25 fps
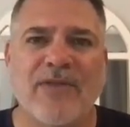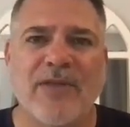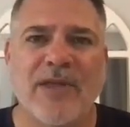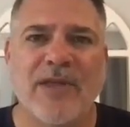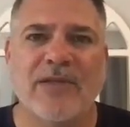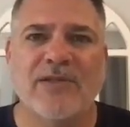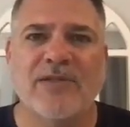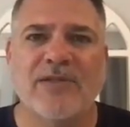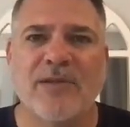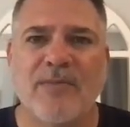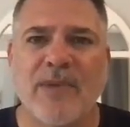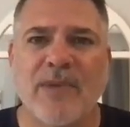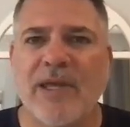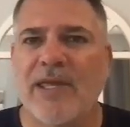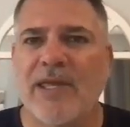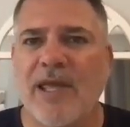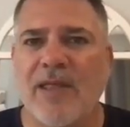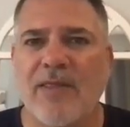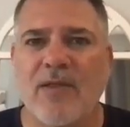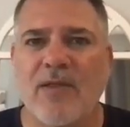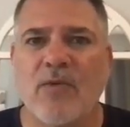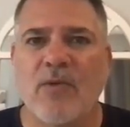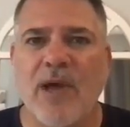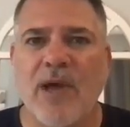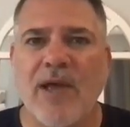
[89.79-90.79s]
things that might
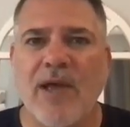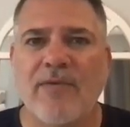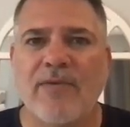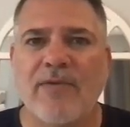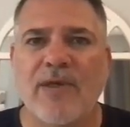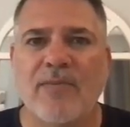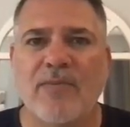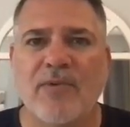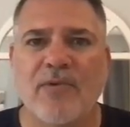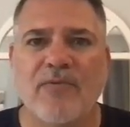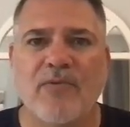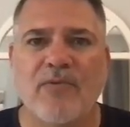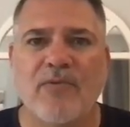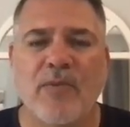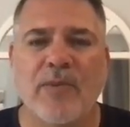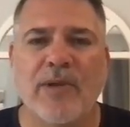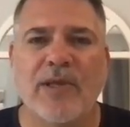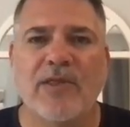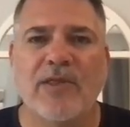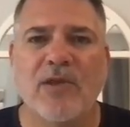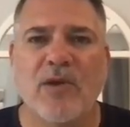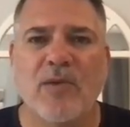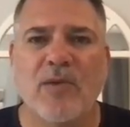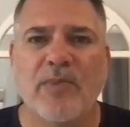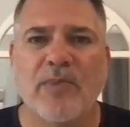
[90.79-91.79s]
get in the way of them
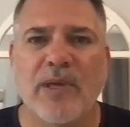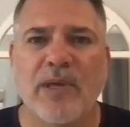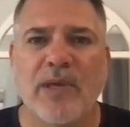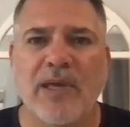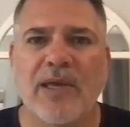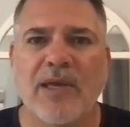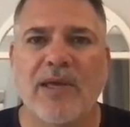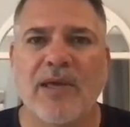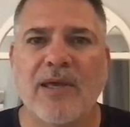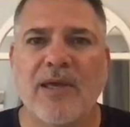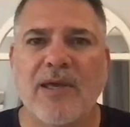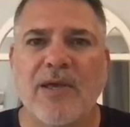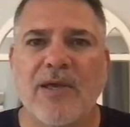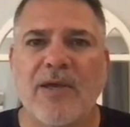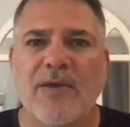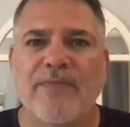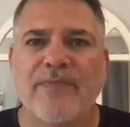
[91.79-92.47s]
performing at their peak.